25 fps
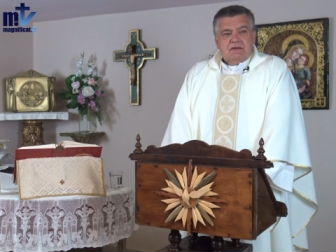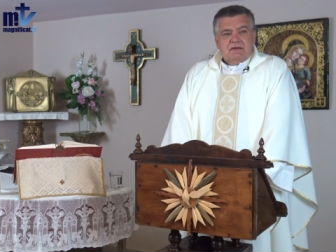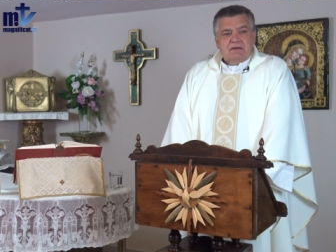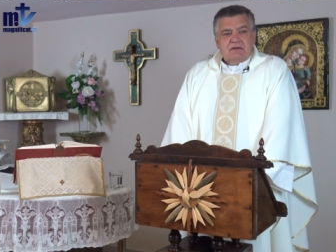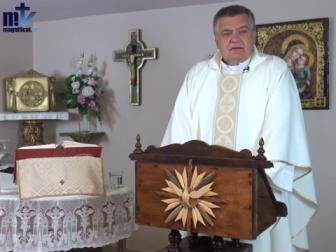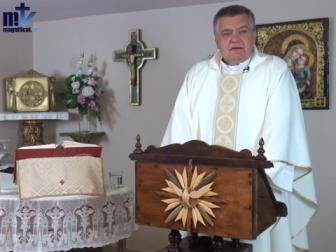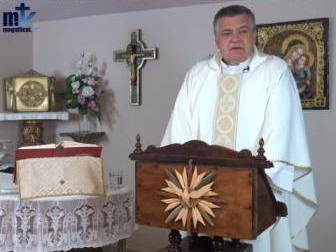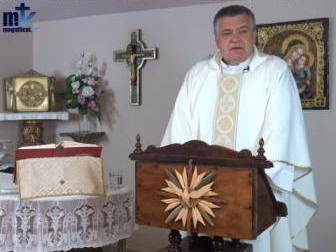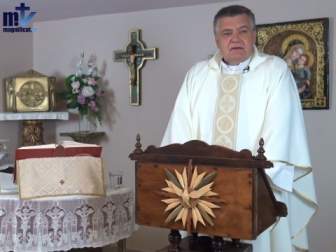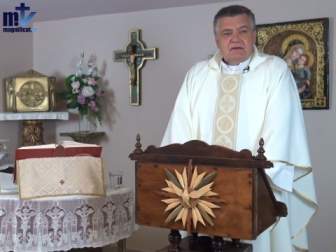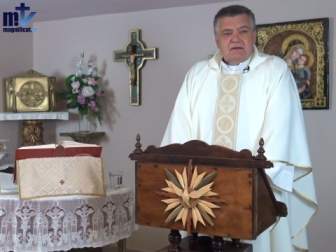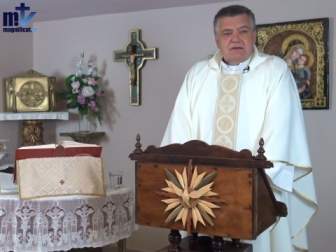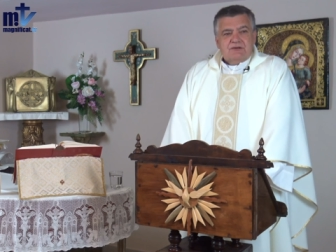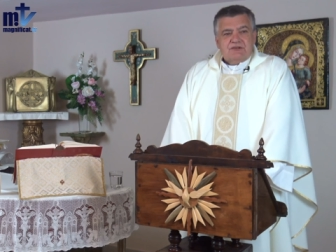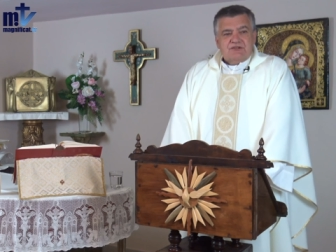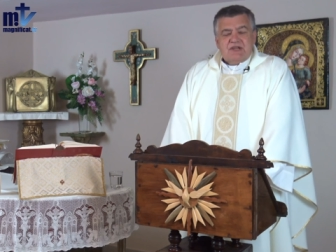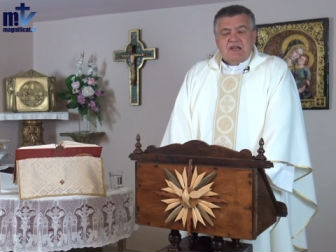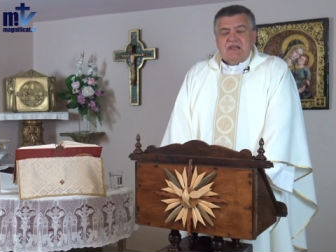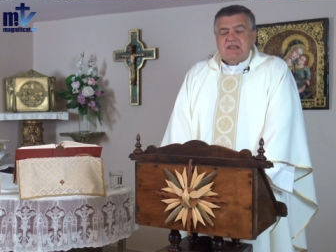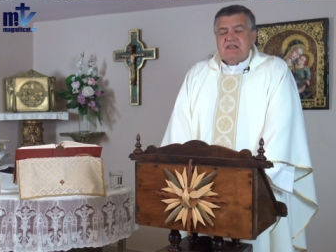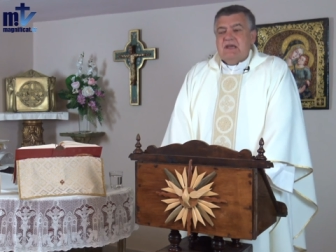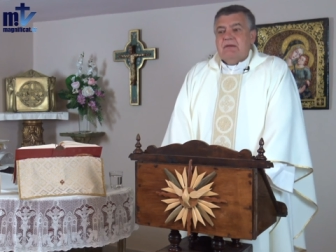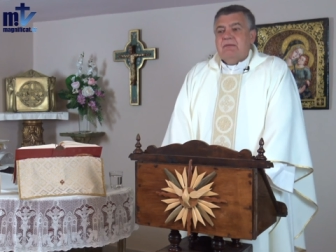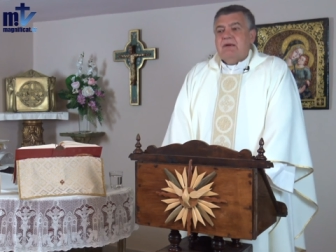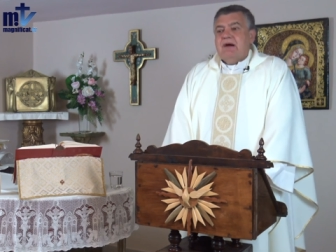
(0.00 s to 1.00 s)
They have
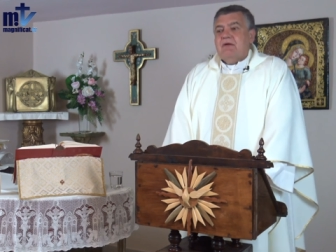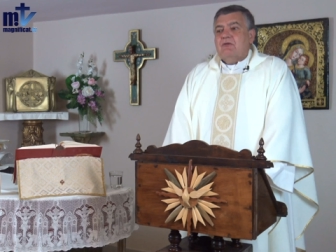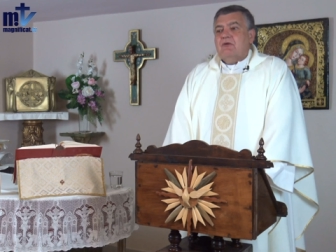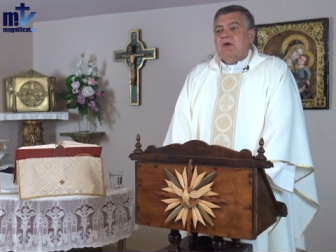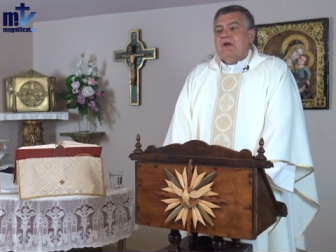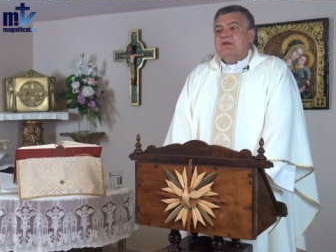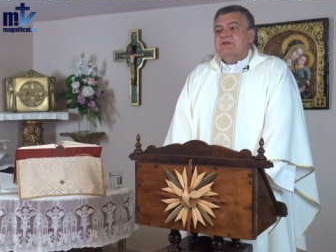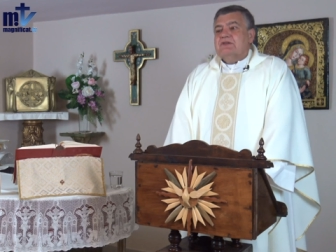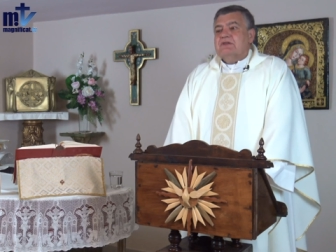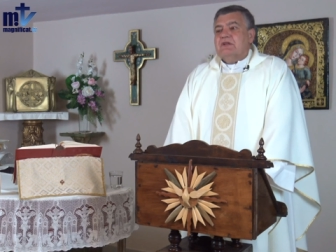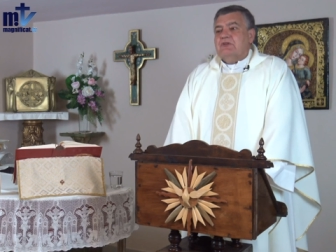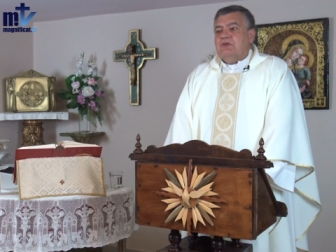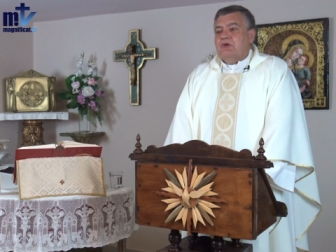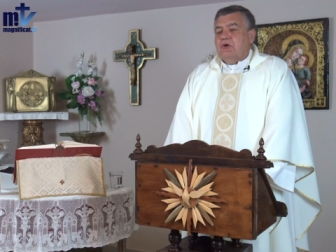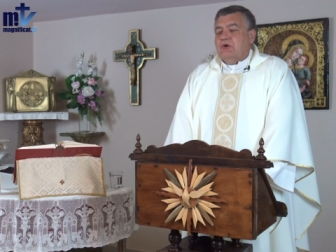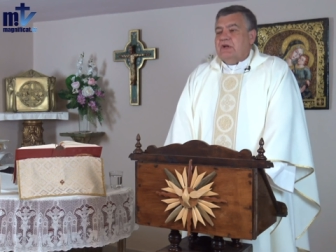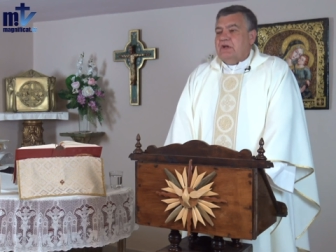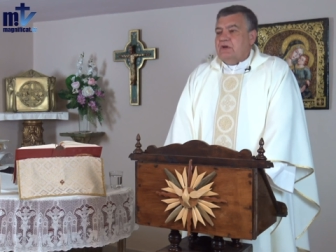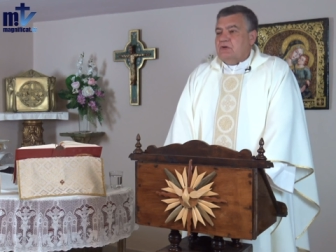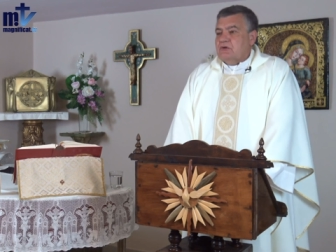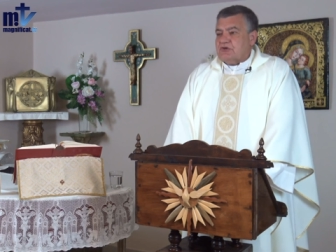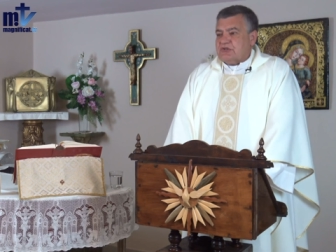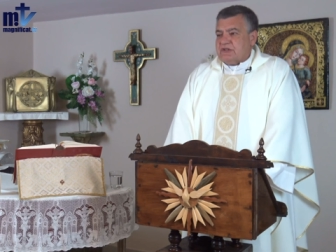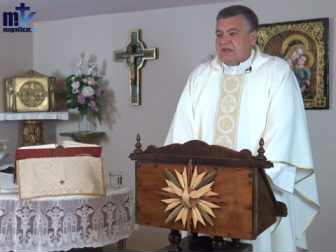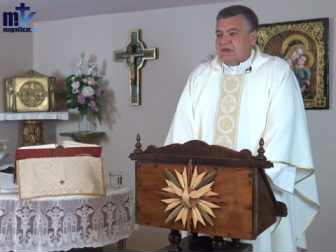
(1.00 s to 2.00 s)
taken the Lord
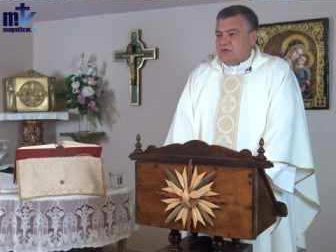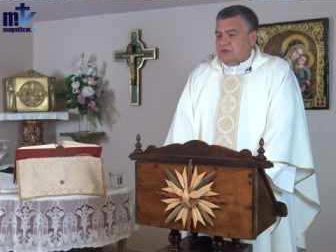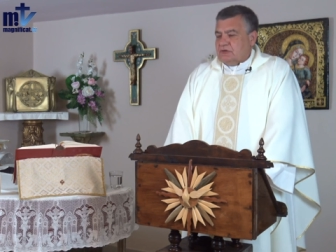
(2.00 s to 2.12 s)
away,